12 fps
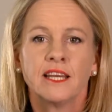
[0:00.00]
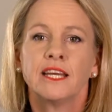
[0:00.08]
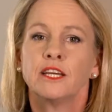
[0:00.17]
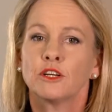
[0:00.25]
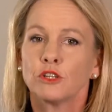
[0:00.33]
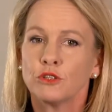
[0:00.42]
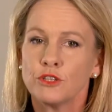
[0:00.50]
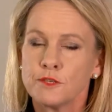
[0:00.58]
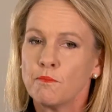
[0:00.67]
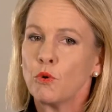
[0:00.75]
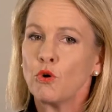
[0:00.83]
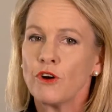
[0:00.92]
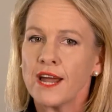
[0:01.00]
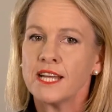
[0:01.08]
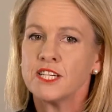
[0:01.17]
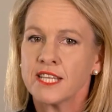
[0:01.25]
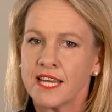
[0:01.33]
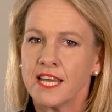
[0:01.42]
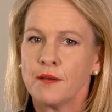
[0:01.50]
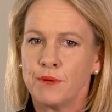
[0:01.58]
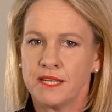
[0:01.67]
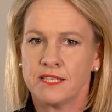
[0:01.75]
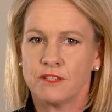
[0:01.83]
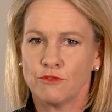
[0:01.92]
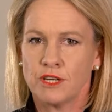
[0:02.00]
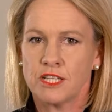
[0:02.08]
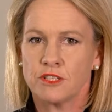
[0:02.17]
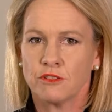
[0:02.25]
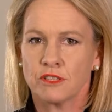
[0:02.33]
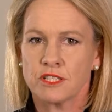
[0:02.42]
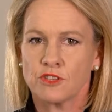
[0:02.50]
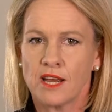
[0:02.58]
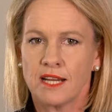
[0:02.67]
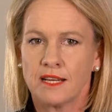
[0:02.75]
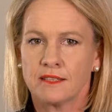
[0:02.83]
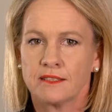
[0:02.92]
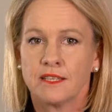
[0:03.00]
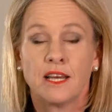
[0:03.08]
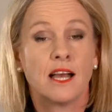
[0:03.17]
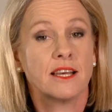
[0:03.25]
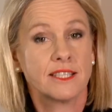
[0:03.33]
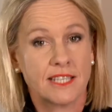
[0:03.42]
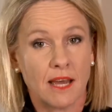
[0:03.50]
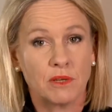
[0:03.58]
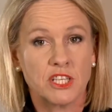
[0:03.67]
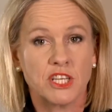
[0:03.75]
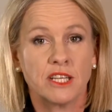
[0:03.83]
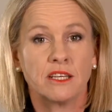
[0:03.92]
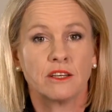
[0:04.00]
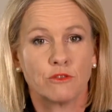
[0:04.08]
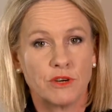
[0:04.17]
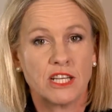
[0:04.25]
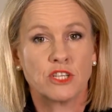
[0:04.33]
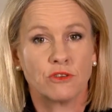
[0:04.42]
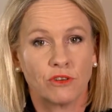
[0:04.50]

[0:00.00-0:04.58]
includes more aged care beds in regional Australia, establishing a regional